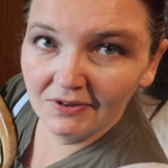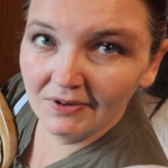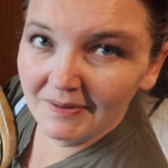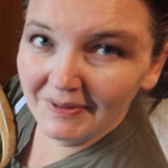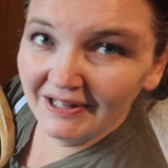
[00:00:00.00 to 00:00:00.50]
to
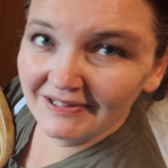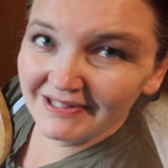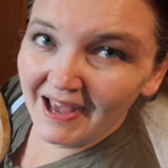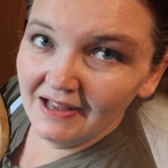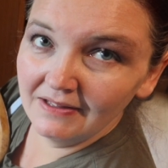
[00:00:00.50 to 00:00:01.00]
30
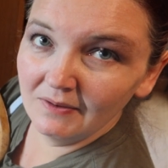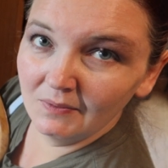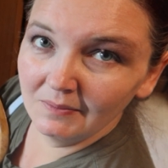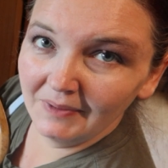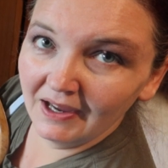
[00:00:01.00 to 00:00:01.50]
minutes, and
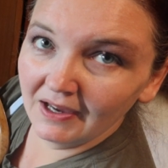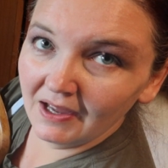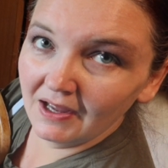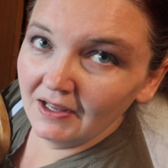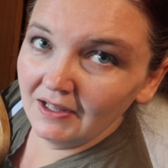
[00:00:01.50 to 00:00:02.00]
then we'll
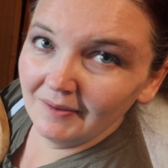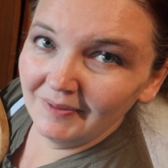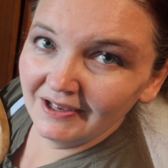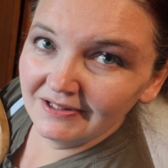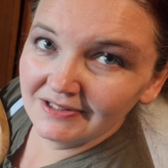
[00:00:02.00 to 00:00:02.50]
make a
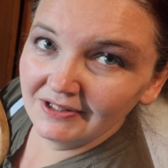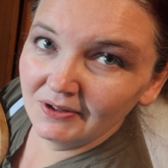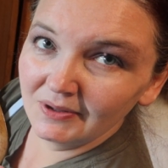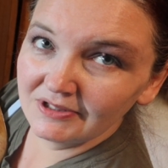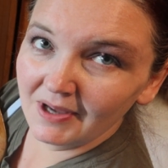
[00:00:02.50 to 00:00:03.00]
yummy icing
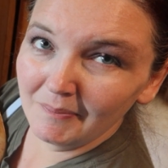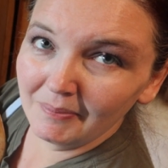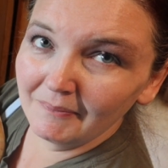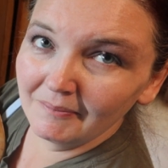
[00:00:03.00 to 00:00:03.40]
to go on top.